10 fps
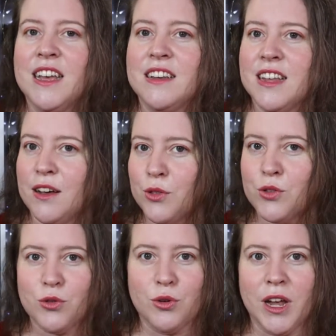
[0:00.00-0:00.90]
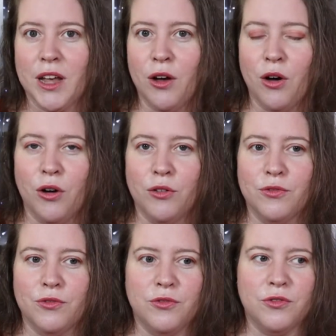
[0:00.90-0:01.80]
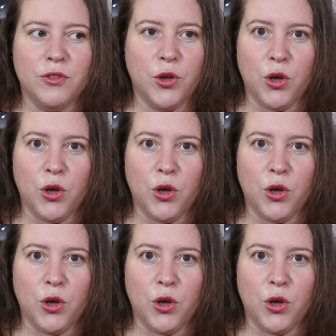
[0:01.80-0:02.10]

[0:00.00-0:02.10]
tell the story of